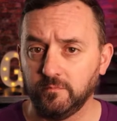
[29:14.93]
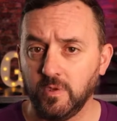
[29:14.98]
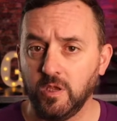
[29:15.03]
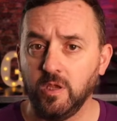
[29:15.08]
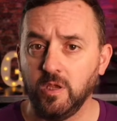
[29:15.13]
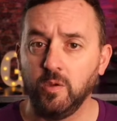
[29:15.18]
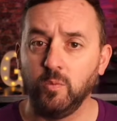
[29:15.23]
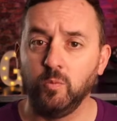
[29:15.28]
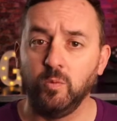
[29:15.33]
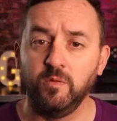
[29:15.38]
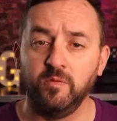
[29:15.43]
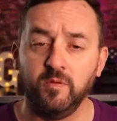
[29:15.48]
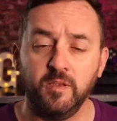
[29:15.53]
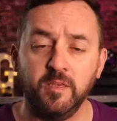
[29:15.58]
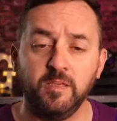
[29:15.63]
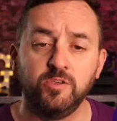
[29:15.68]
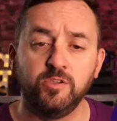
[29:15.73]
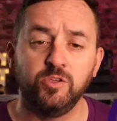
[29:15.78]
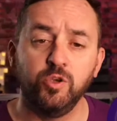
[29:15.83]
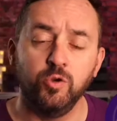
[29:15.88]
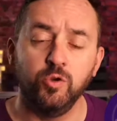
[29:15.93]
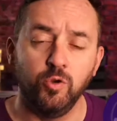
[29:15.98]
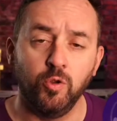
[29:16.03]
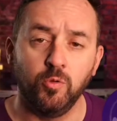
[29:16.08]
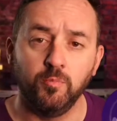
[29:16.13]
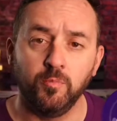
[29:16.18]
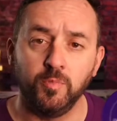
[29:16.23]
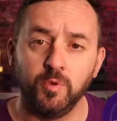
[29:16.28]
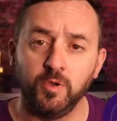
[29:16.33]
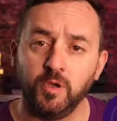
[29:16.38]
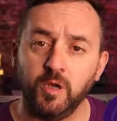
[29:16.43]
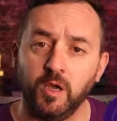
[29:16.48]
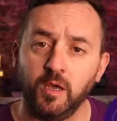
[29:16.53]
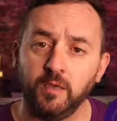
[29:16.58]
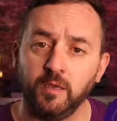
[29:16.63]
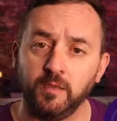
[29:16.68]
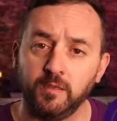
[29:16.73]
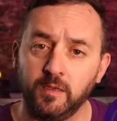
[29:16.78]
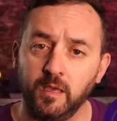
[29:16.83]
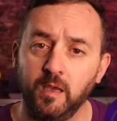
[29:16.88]
With each number I
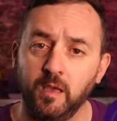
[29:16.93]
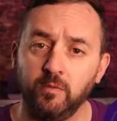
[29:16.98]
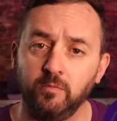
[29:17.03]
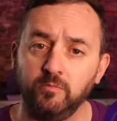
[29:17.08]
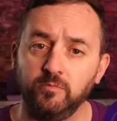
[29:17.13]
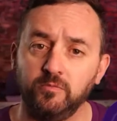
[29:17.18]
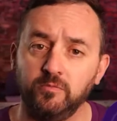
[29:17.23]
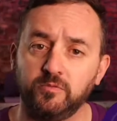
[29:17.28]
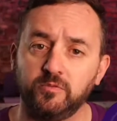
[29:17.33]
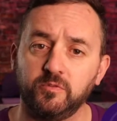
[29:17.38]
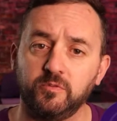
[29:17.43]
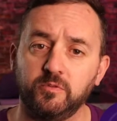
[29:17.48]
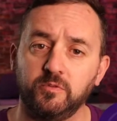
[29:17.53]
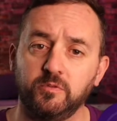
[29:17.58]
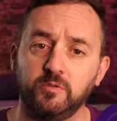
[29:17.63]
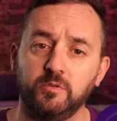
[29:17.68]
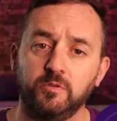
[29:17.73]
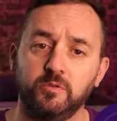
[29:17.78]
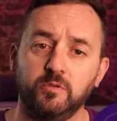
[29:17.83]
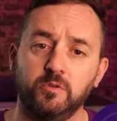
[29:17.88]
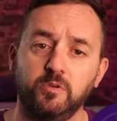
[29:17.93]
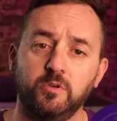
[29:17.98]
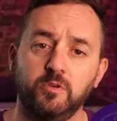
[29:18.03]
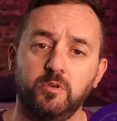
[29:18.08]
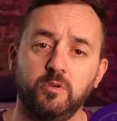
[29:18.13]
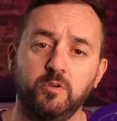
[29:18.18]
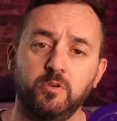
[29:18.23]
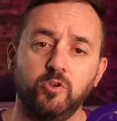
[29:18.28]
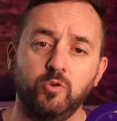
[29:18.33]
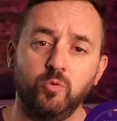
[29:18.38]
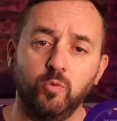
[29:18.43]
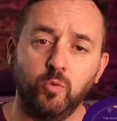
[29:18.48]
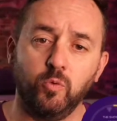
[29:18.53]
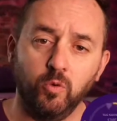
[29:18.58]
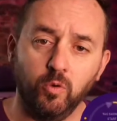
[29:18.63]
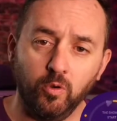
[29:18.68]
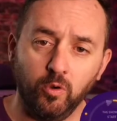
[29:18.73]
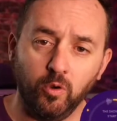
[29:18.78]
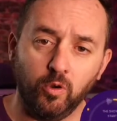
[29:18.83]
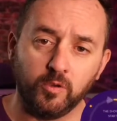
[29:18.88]
count, you
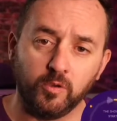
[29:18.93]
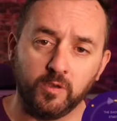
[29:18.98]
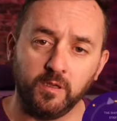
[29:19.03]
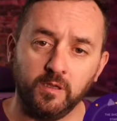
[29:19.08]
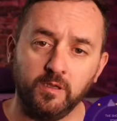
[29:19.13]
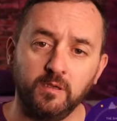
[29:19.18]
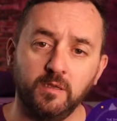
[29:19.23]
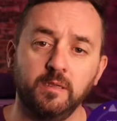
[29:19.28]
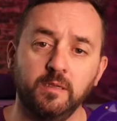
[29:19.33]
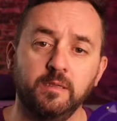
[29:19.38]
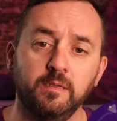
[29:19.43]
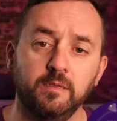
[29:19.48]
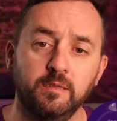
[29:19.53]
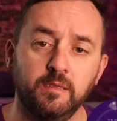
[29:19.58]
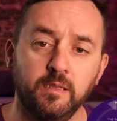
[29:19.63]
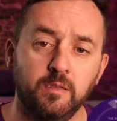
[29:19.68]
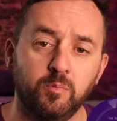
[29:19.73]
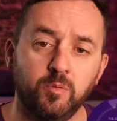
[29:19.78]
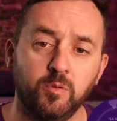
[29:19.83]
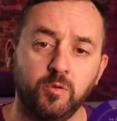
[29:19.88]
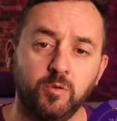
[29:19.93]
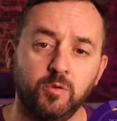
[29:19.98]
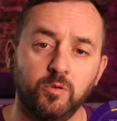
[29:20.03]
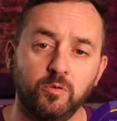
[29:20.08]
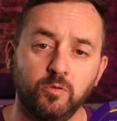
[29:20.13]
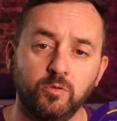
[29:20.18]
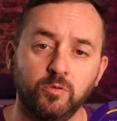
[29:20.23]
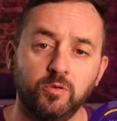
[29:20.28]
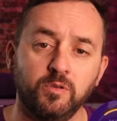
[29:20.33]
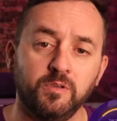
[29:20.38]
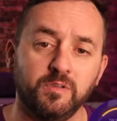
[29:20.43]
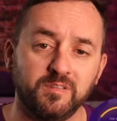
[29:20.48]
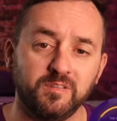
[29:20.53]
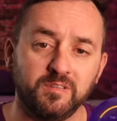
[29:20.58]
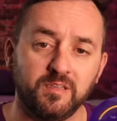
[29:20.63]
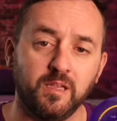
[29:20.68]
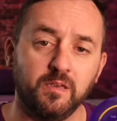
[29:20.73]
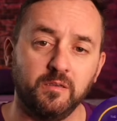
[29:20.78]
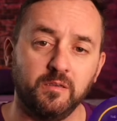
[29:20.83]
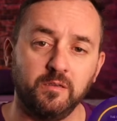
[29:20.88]
will lock in a deeper
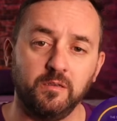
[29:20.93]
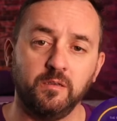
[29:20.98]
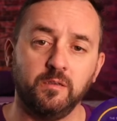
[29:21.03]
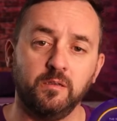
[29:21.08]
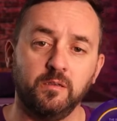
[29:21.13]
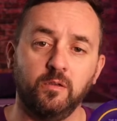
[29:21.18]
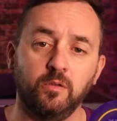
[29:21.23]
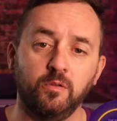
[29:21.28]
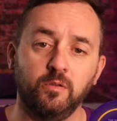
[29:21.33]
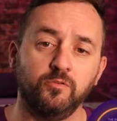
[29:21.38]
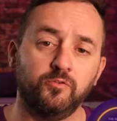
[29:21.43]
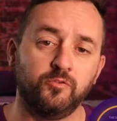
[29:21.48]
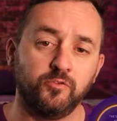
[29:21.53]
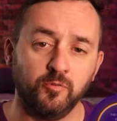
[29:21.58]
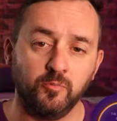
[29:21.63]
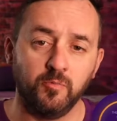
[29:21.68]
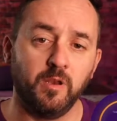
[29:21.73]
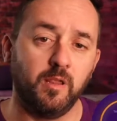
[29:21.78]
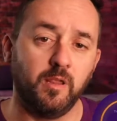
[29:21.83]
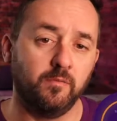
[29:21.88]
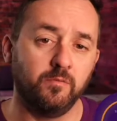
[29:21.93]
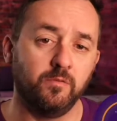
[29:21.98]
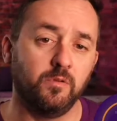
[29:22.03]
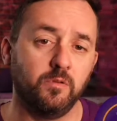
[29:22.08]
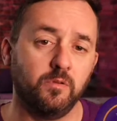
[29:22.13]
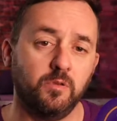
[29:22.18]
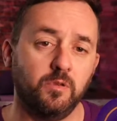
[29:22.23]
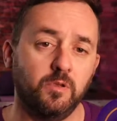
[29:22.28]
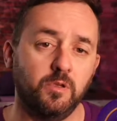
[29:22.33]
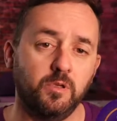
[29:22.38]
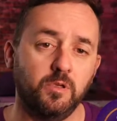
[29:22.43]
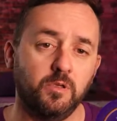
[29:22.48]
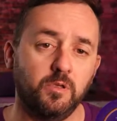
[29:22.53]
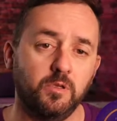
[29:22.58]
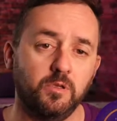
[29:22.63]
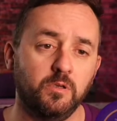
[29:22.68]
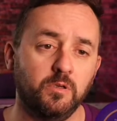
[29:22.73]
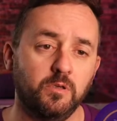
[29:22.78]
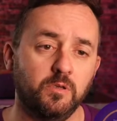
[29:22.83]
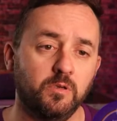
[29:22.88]
understanding on some level
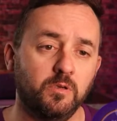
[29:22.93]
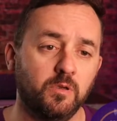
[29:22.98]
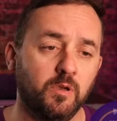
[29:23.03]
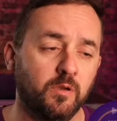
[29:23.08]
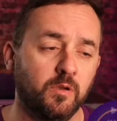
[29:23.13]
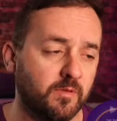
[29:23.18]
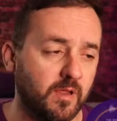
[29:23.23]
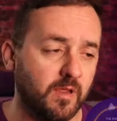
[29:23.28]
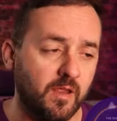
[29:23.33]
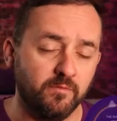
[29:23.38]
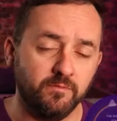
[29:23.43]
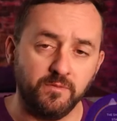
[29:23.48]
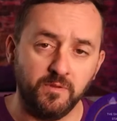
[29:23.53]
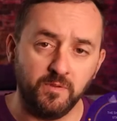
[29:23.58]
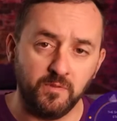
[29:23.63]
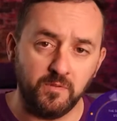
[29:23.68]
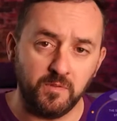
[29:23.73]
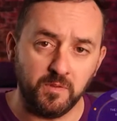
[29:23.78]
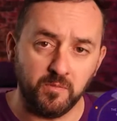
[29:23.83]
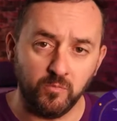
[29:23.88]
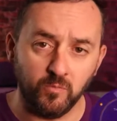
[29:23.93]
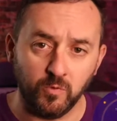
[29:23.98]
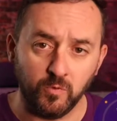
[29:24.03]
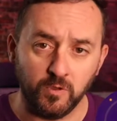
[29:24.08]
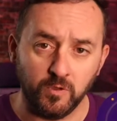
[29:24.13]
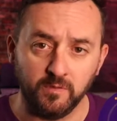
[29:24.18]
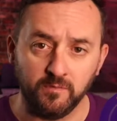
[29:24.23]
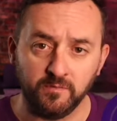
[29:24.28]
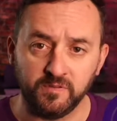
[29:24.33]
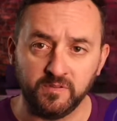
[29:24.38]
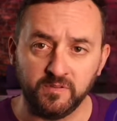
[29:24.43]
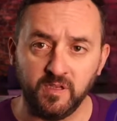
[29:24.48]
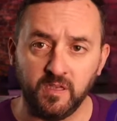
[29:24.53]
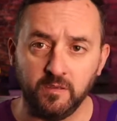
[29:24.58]
of everything we have said.